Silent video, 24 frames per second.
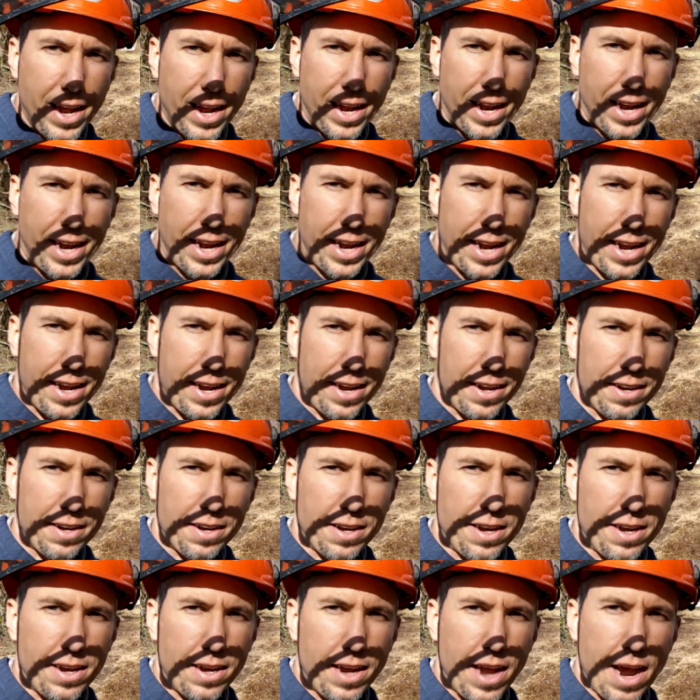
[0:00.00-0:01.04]
in
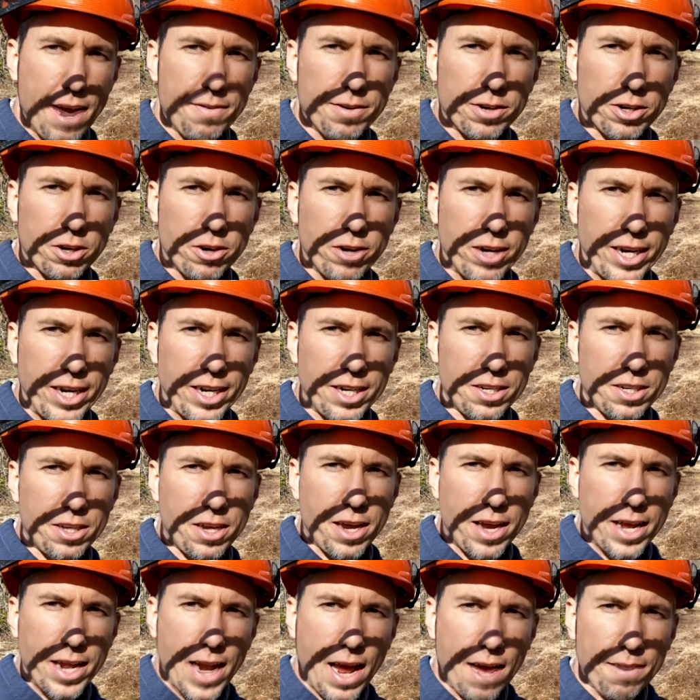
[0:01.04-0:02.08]
evergreens
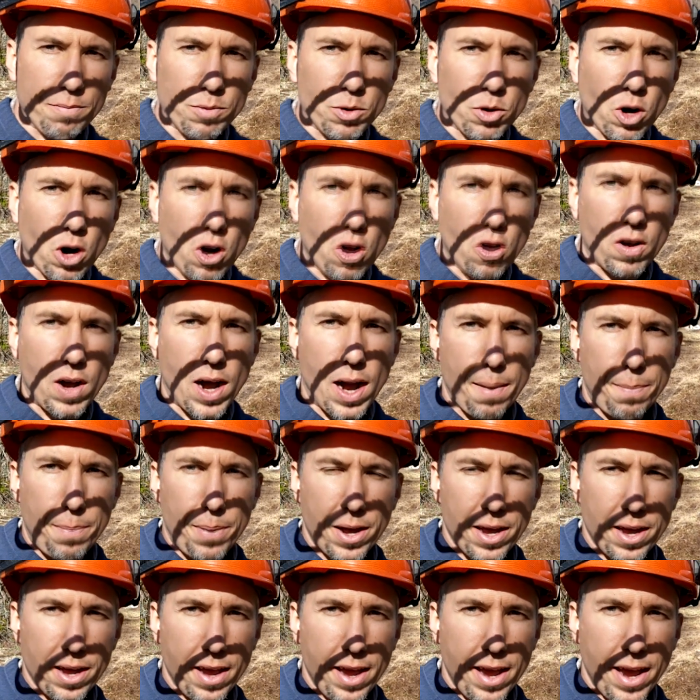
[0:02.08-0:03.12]
and have them grow up
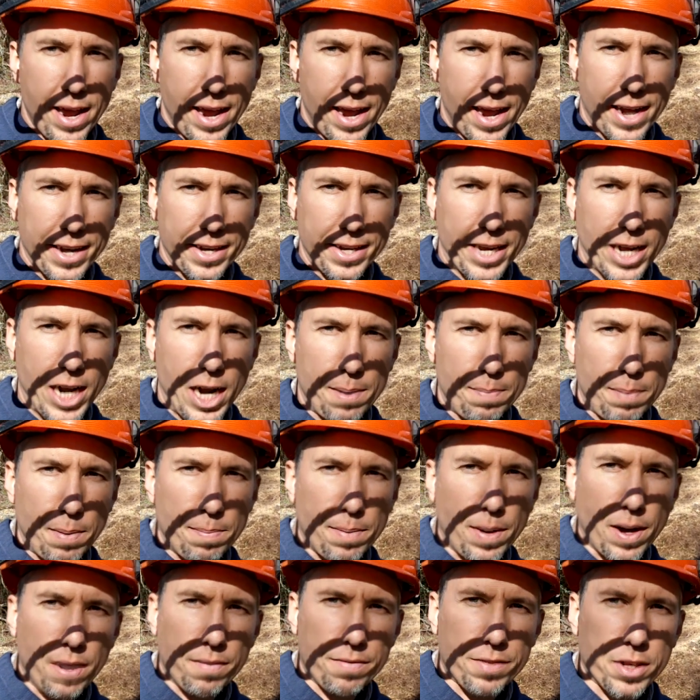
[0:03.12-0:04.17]
and get up
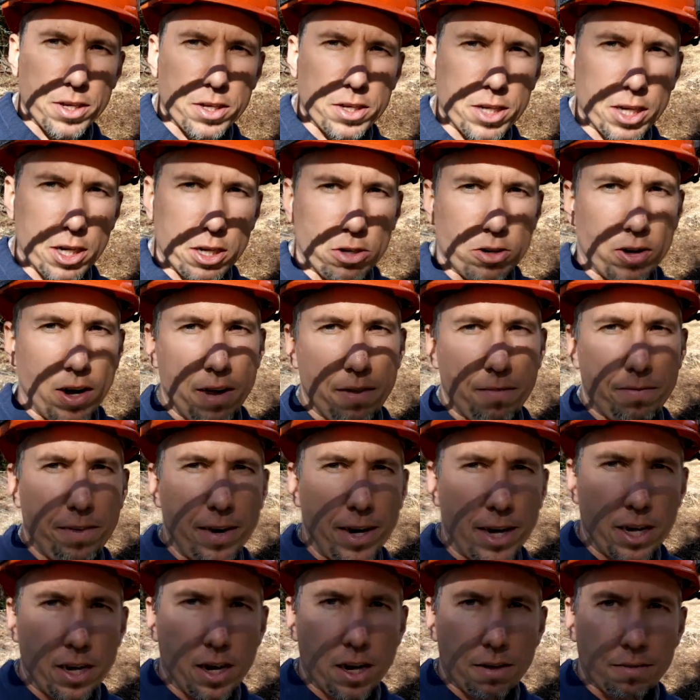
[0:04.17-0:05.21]
above the six or eight
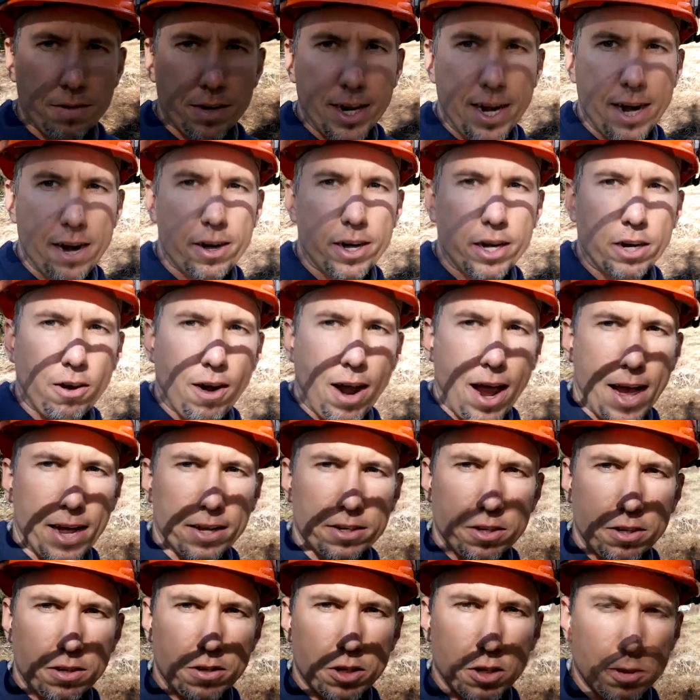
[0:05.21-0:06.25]
feet of canary
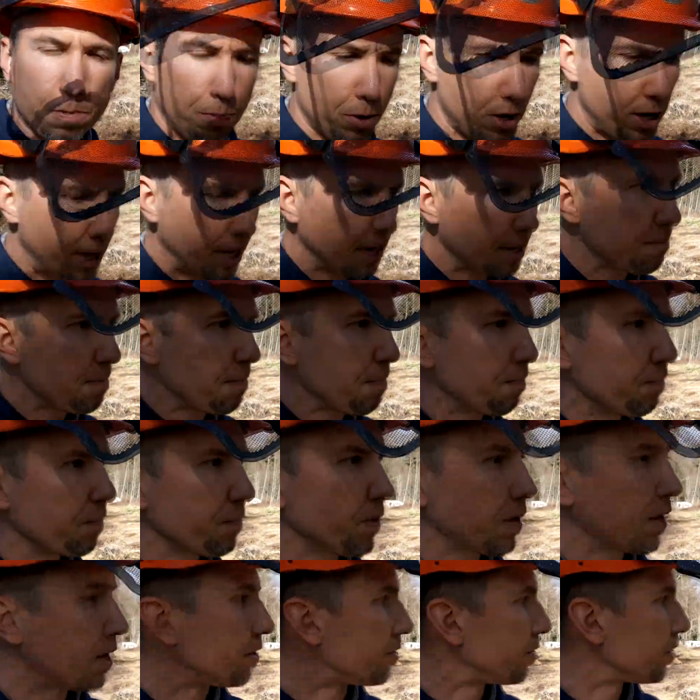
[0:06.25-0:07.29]
grass in the spring
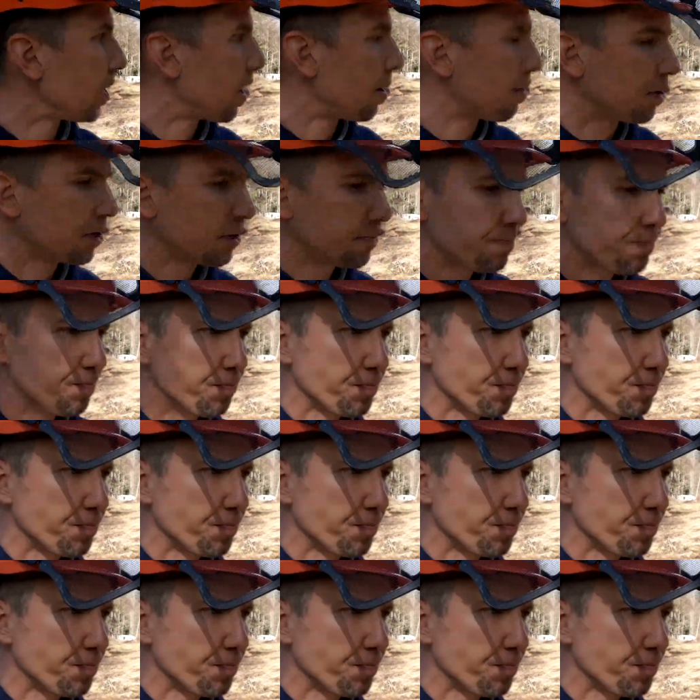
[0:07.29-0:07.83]
and summer,